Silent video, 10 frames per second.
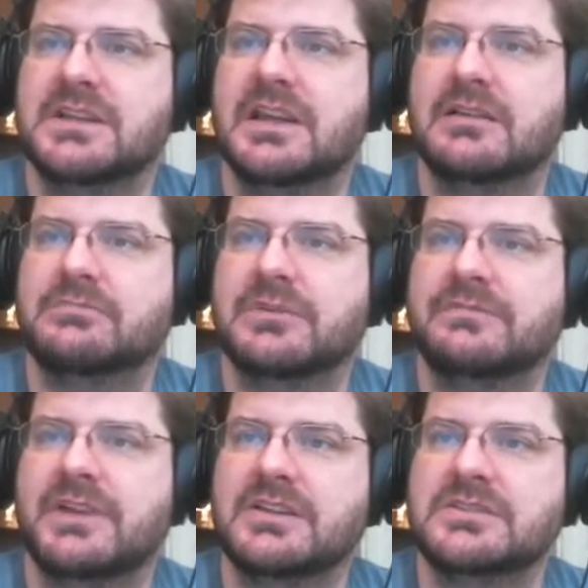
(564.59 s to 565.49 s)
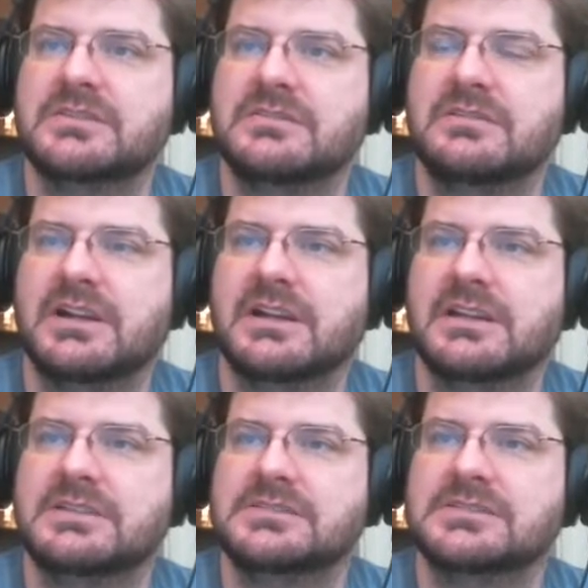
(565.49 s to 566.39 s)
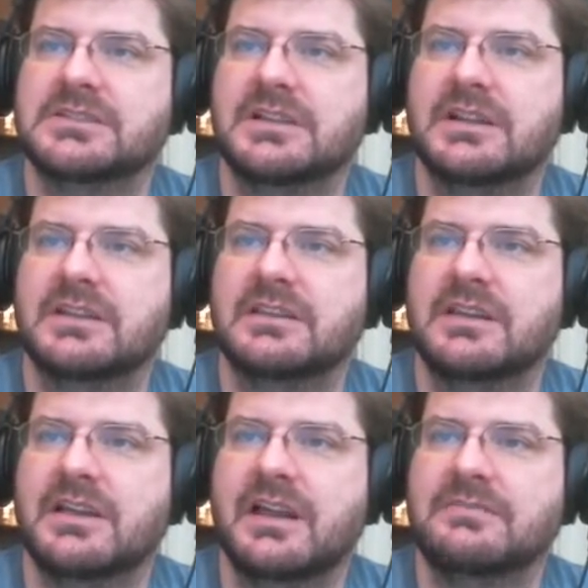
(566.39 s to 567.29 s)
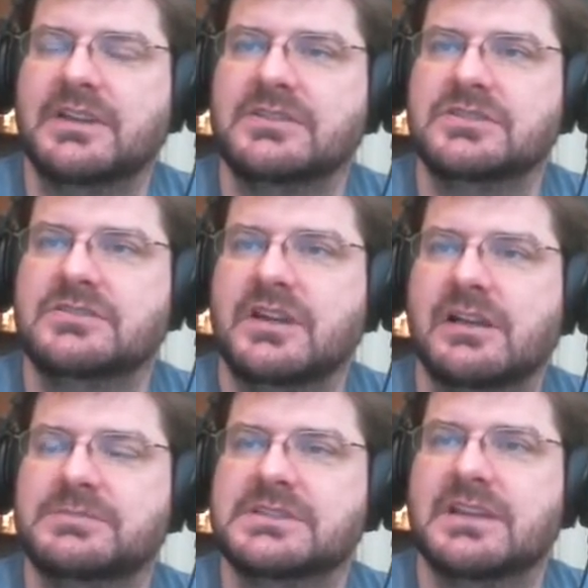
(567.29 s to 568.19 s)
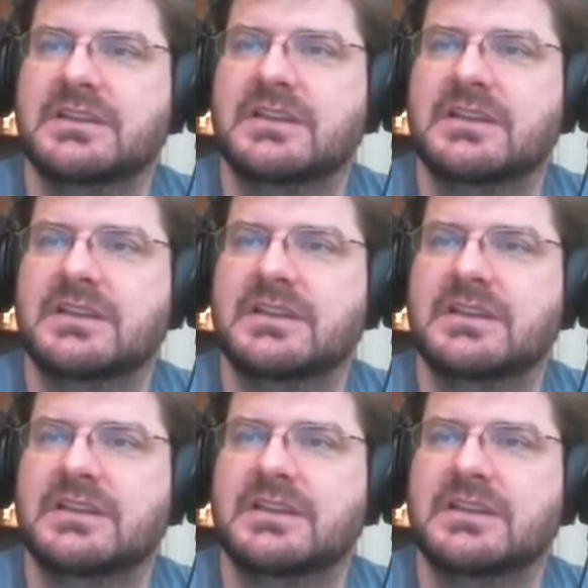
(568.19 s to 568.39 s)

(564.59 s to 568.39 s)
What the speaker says: and profession grinds that have dungeon drops.